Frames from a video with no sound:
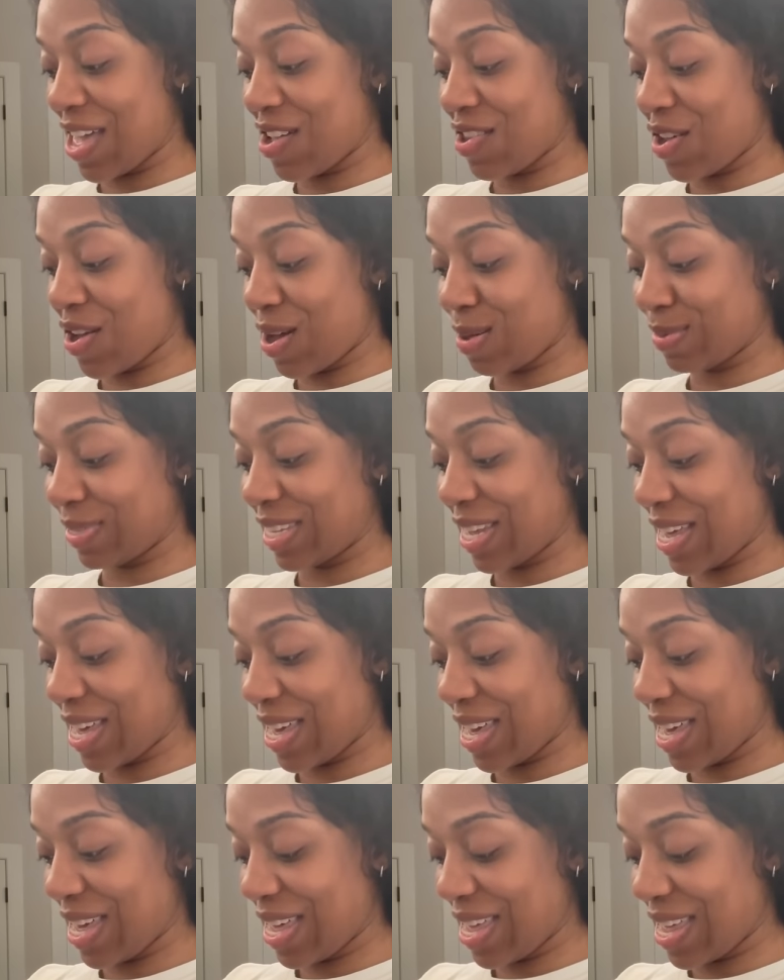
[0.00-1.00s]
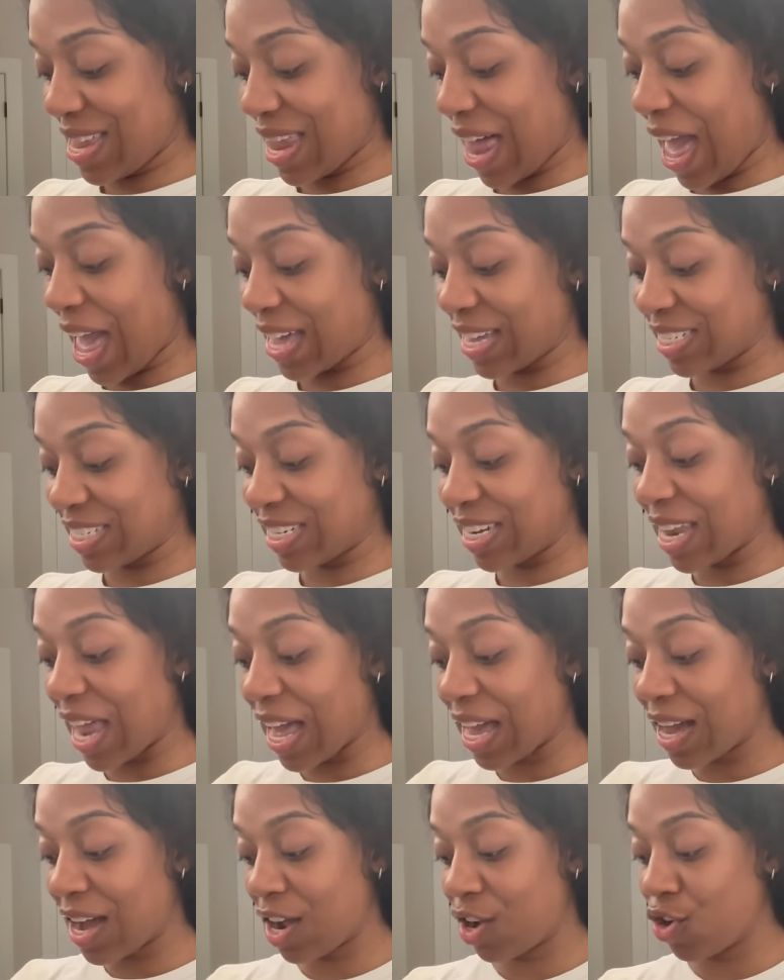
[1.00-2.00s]
You know what I'm saying? Like, she
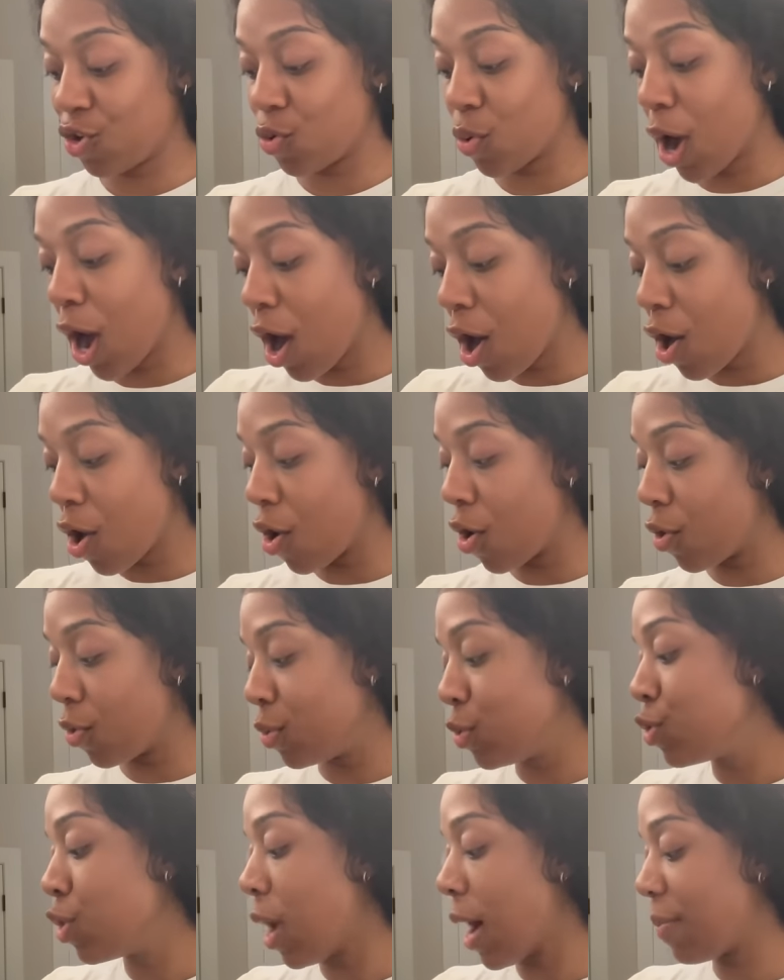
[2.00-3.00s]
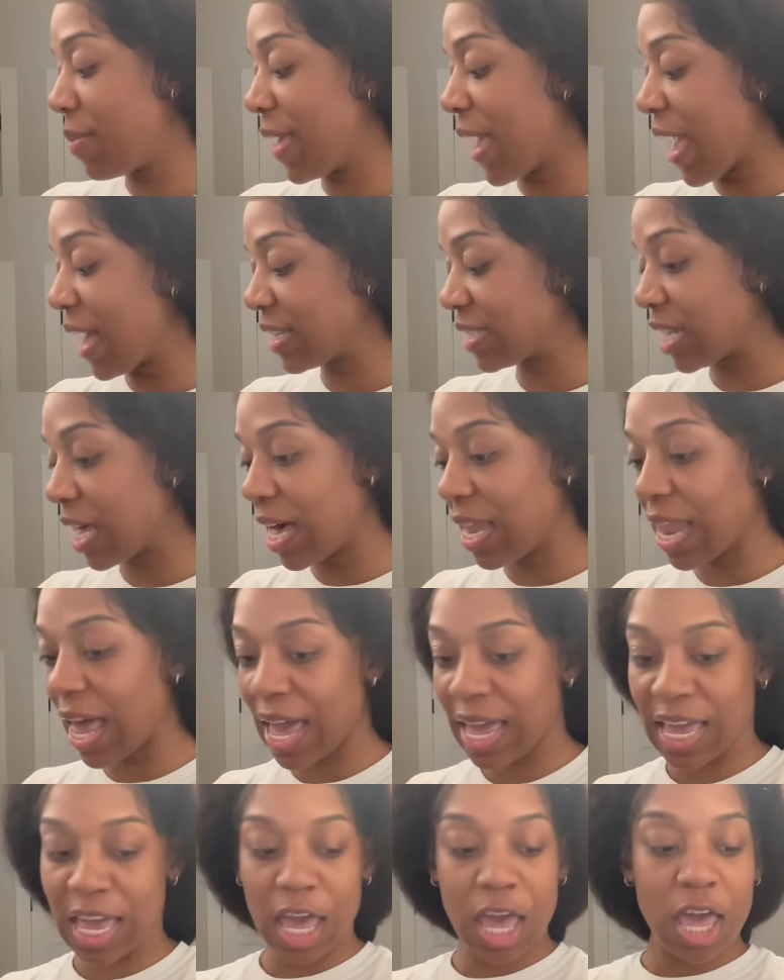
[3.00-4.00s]
like her new home. You know, I be asking her
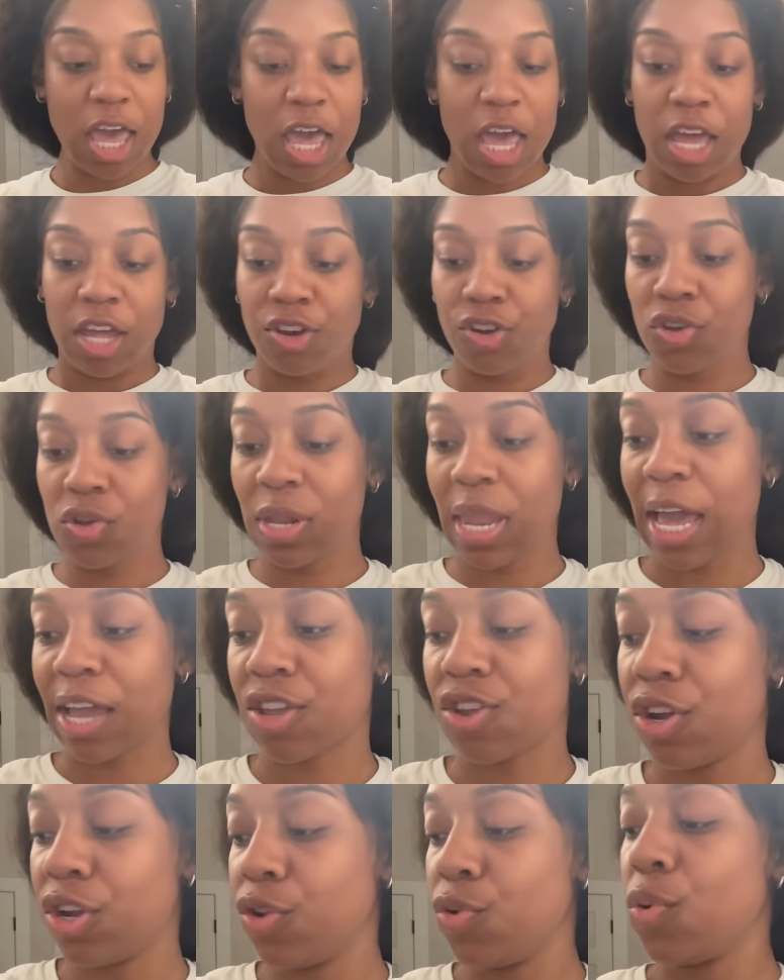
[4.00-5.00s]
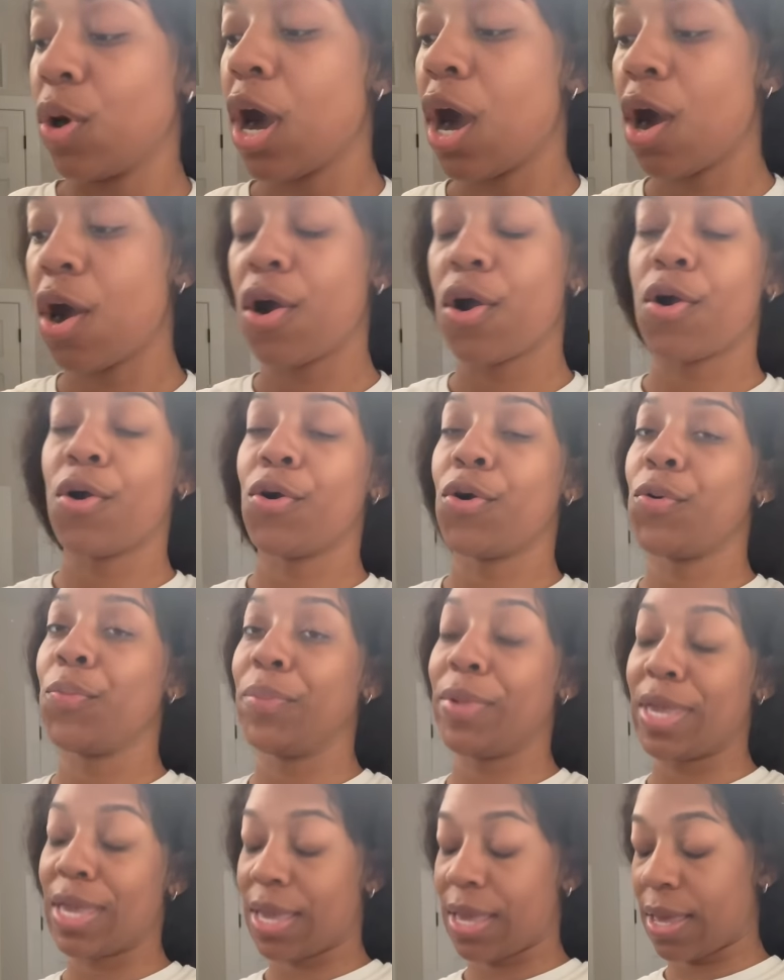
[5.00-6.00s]
like, do you like your new home
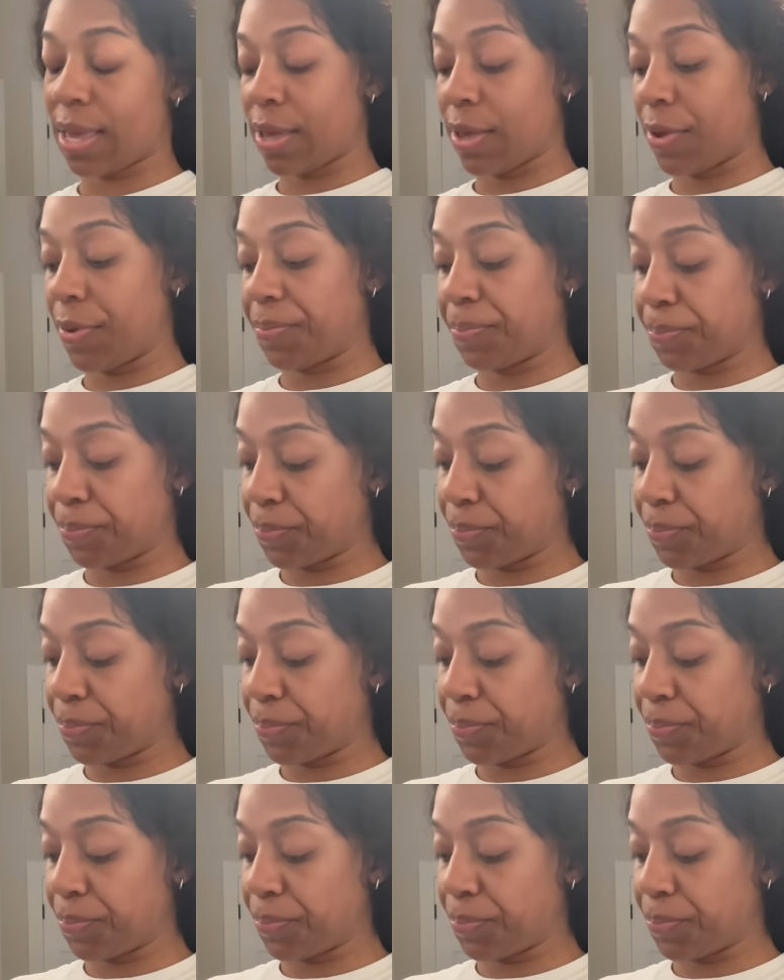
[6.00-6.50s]
and